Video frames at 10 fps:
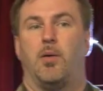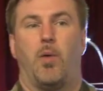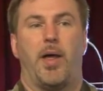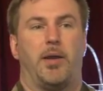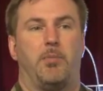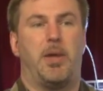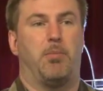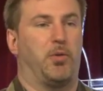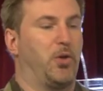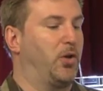when
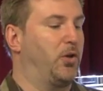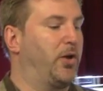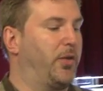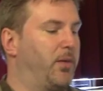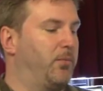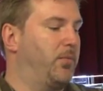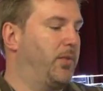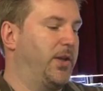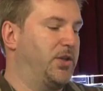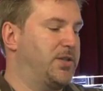people took a look at them.
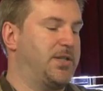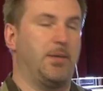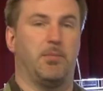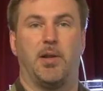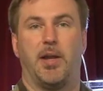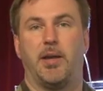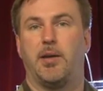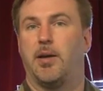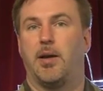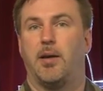They just seemed
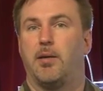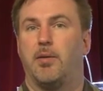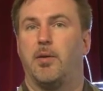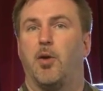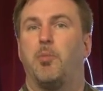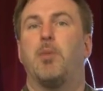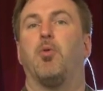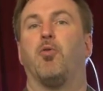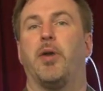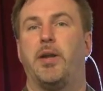like, you know,
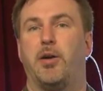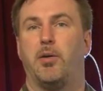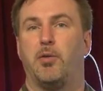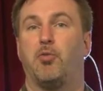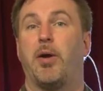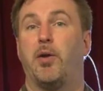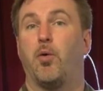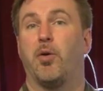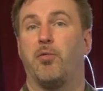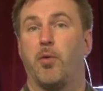people were ready to write an
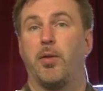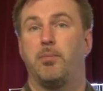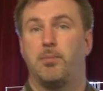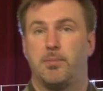order for them.